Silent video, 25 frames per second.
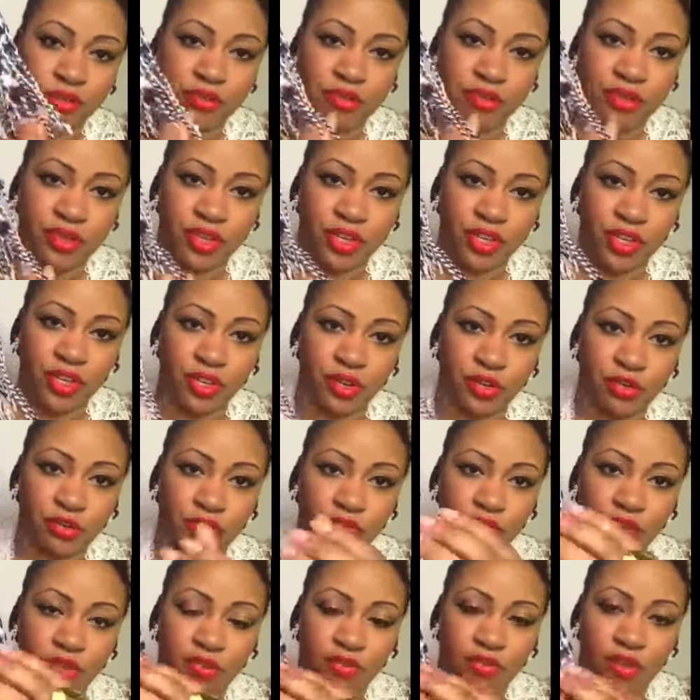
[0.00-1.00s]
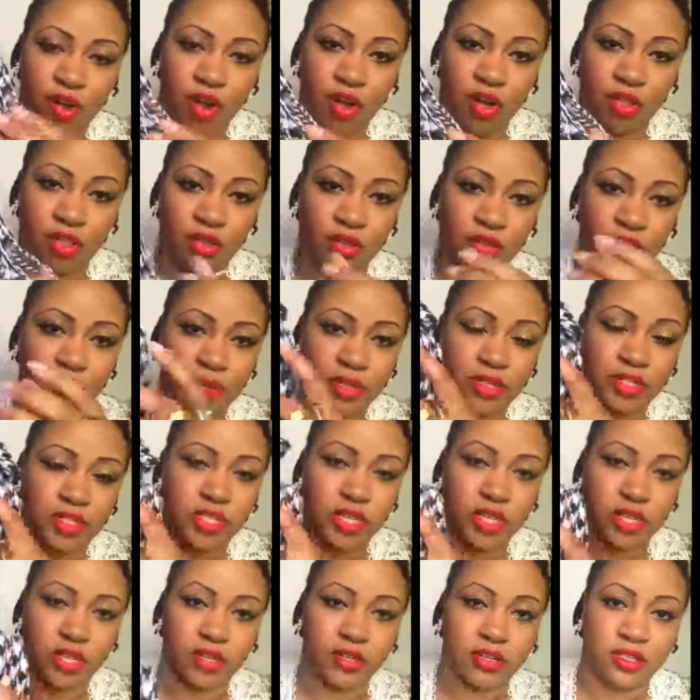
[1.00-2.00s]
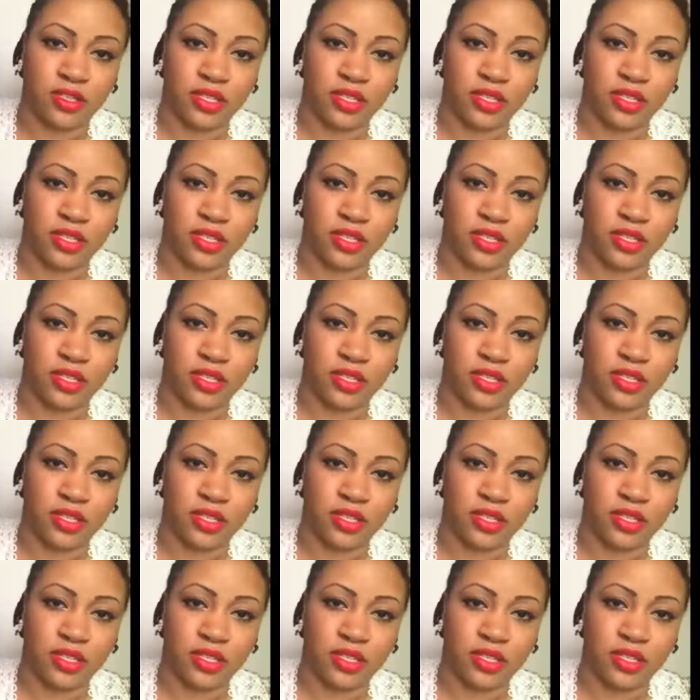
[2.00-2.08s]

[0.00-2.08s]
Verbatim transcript: really cute for fall and winter.